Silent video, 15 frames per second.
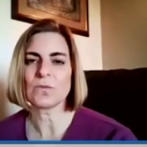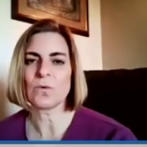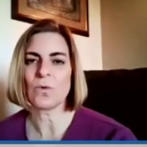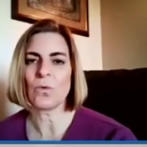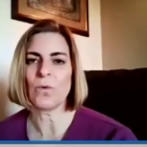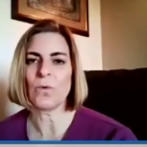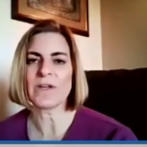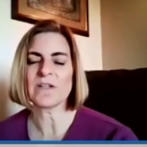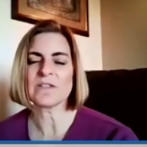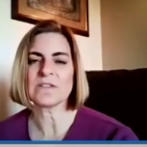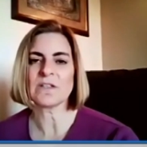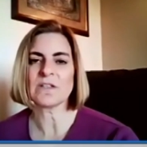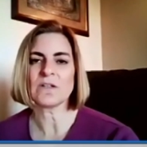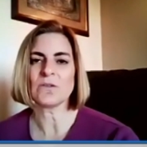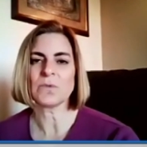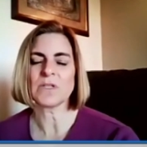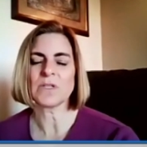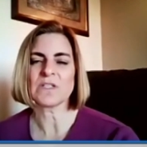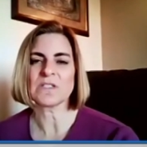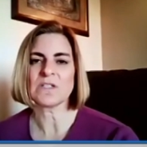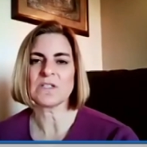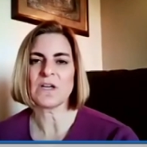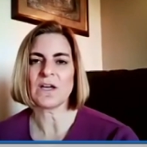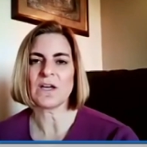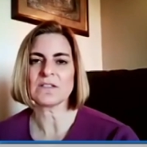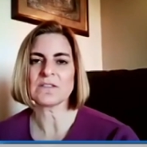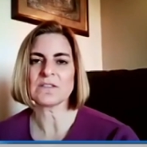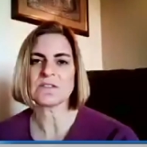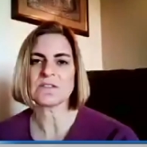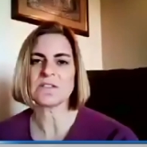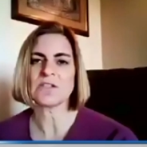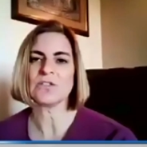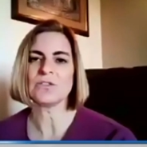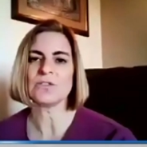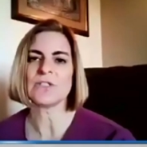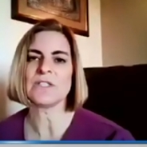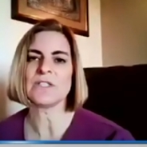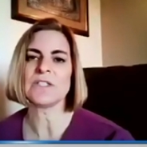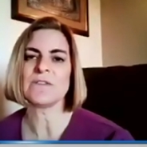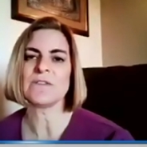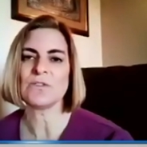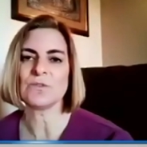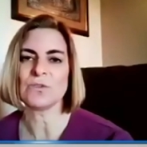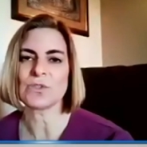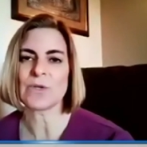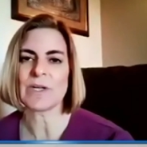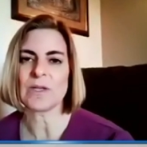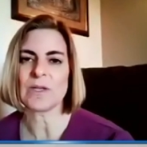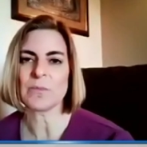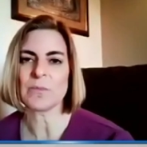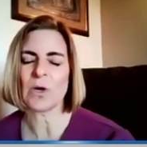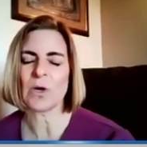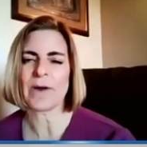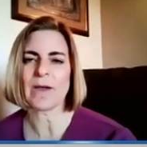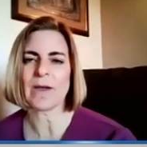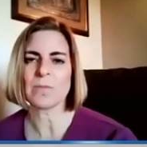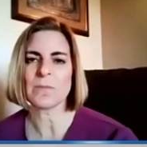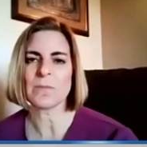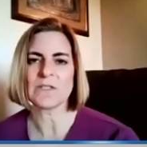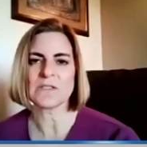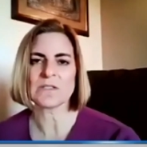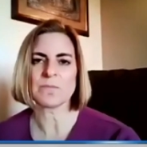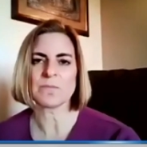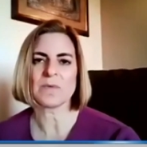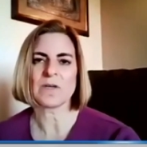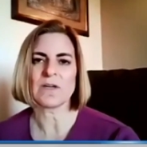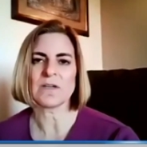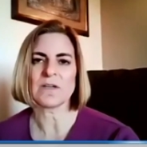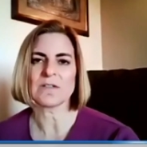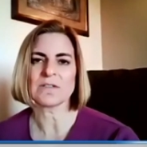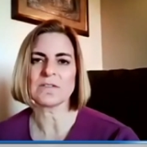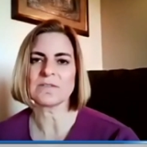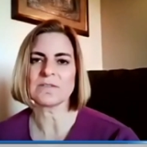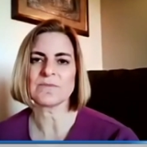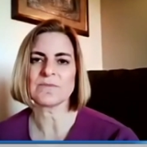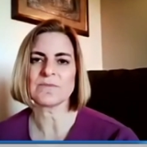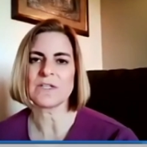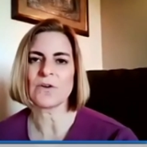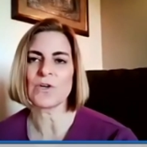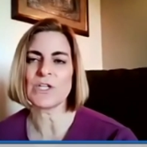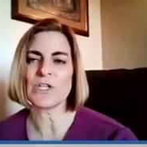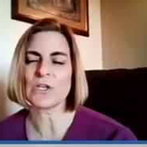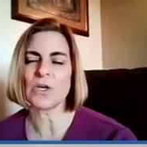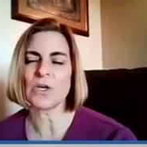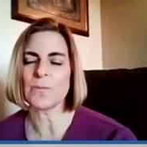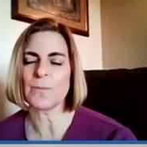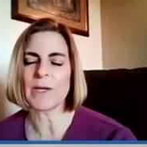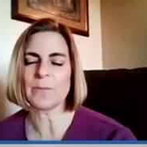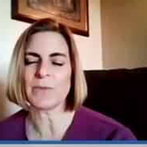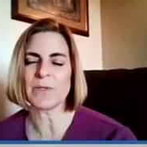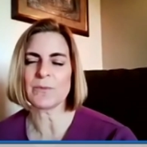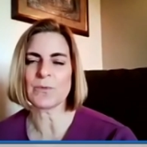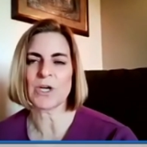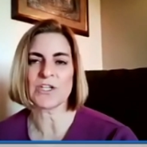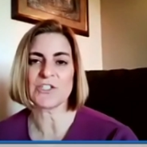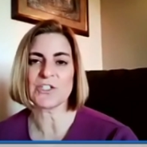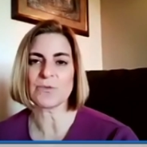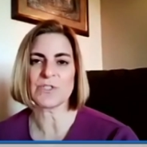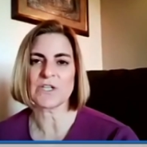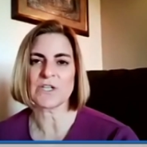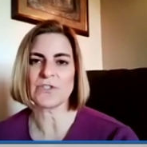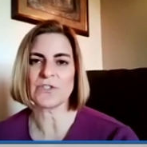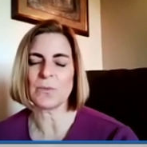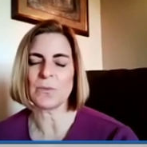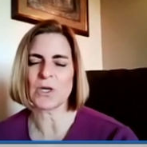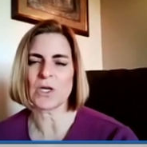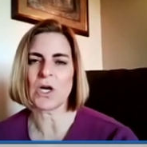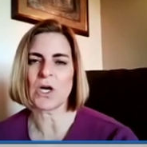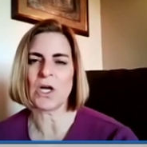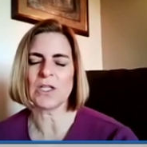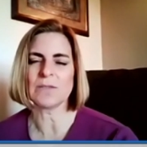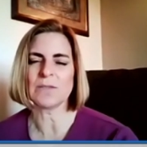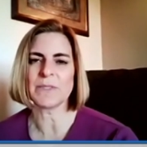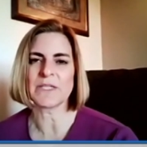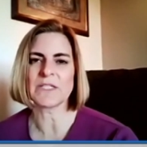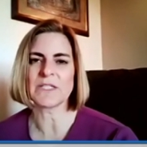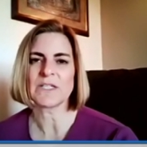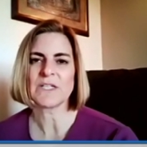what is in and what is not included in the dual training program. It's, or you can call it the pipeline project, whichever you want to call it, but